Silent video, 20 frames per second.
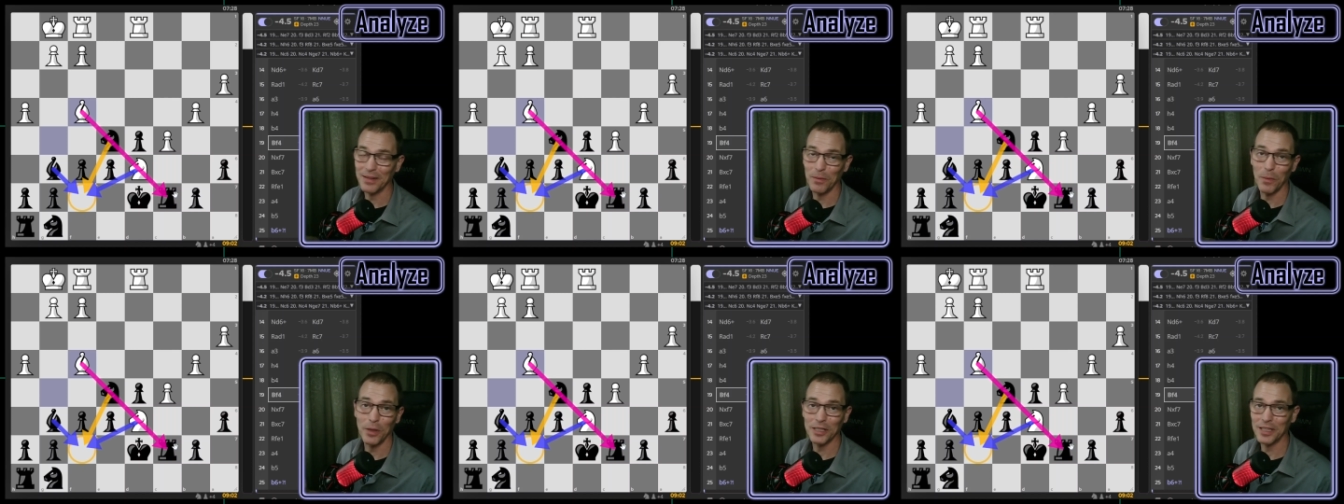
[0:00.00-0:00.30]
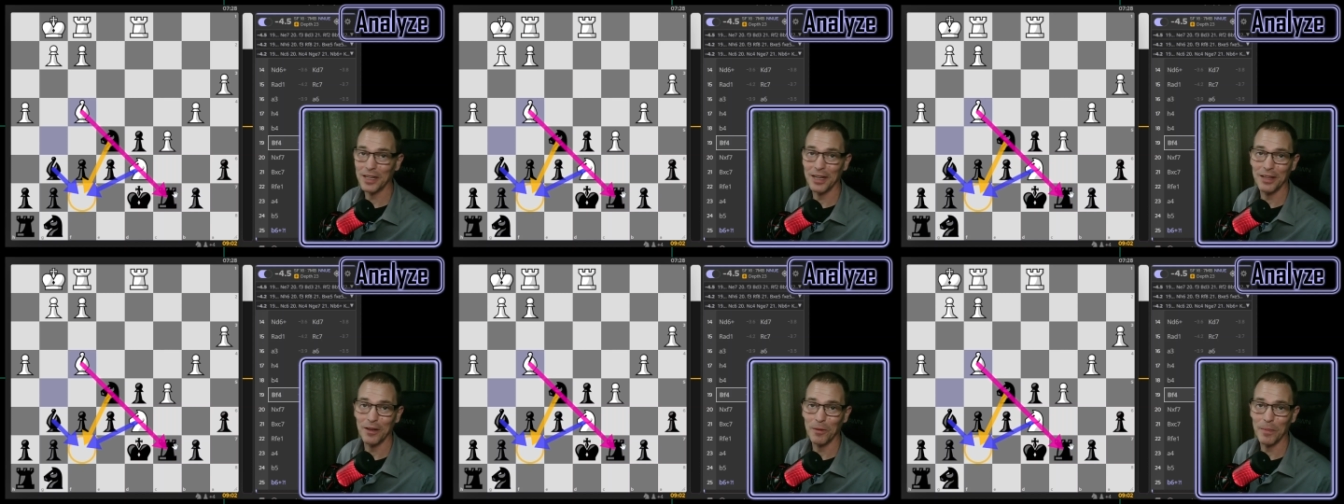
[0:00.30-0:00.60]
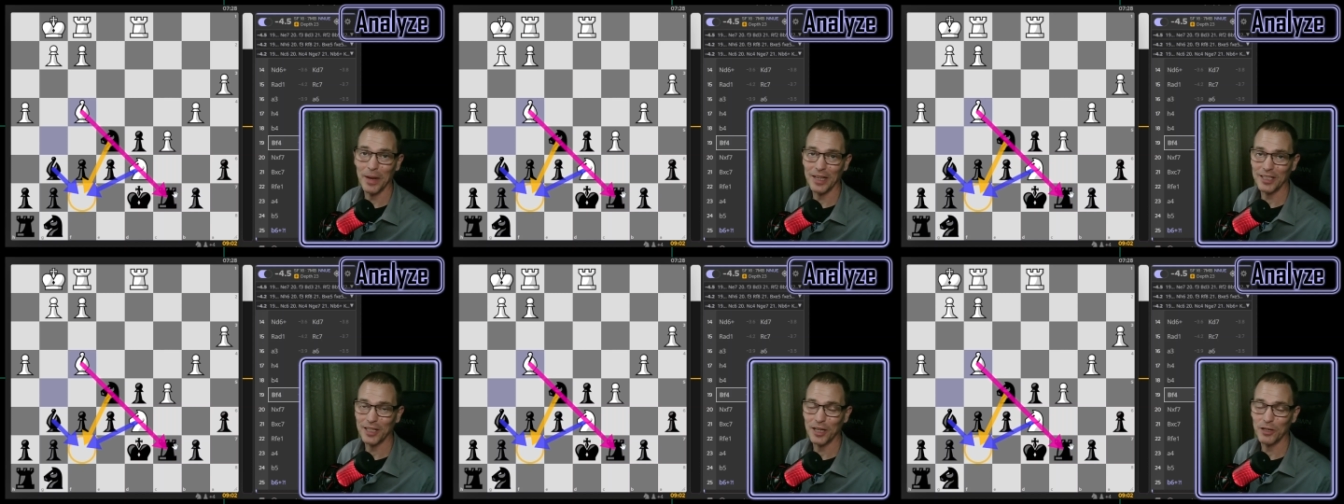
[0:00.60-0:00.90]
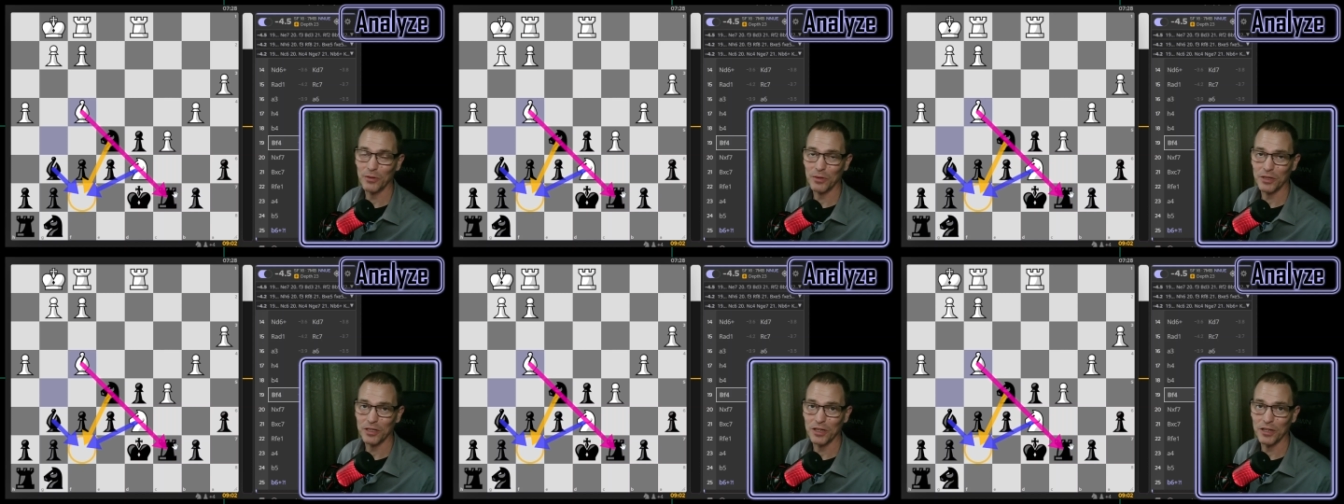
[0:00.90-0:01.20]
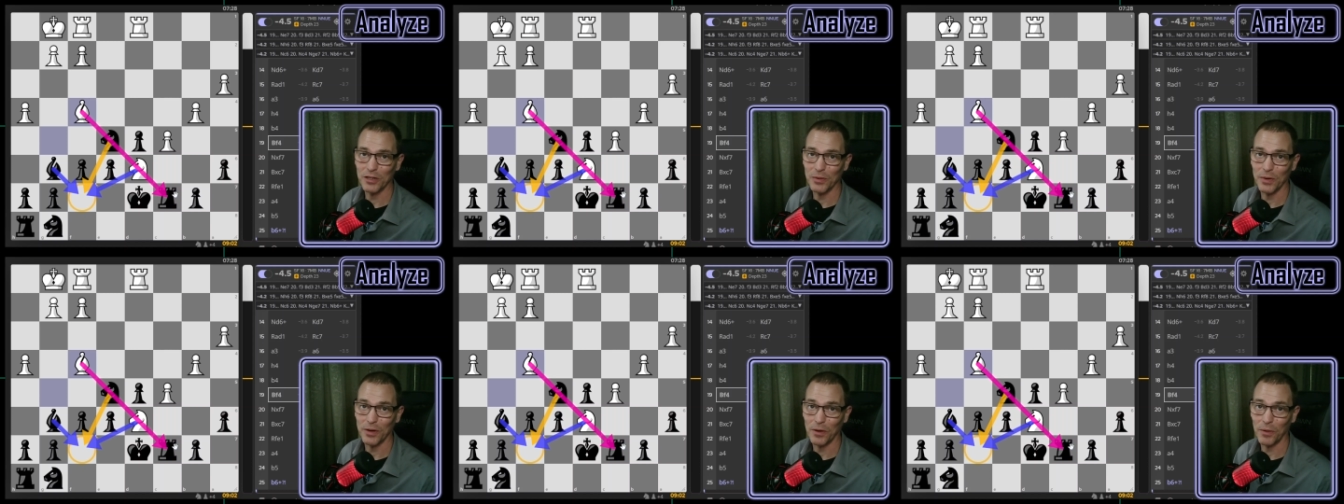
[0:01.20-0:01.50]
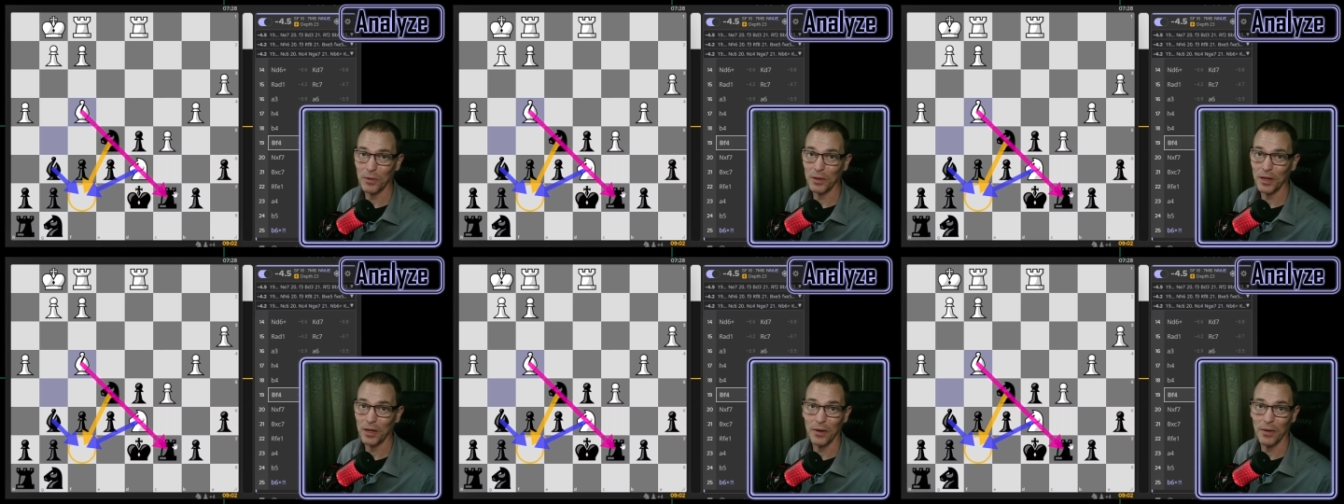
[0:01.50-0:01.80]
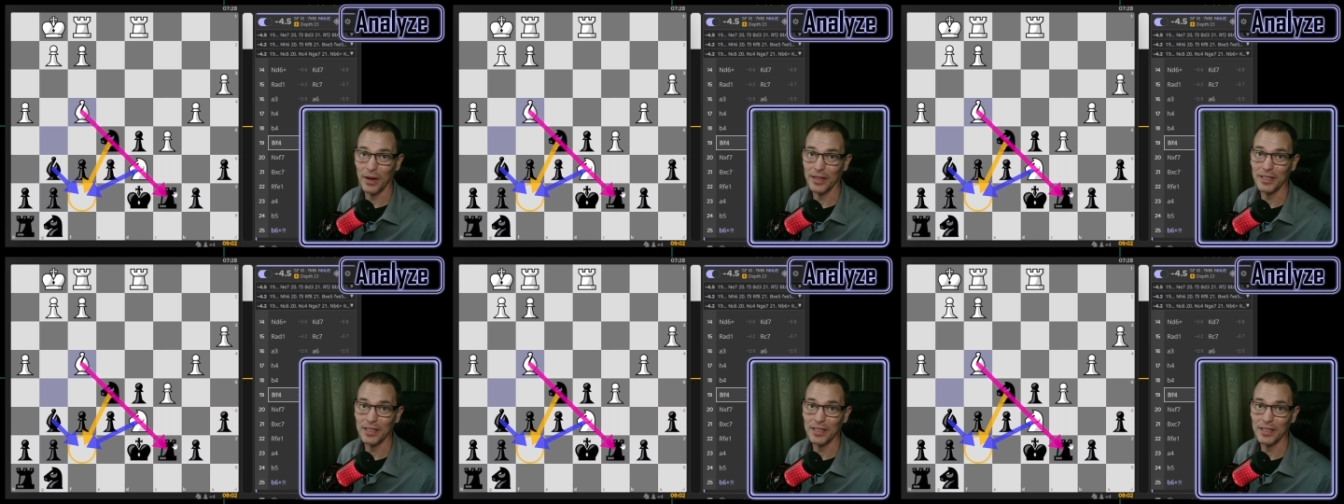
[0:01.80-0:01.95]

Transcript: it wasn't in their best interest to do it earlier.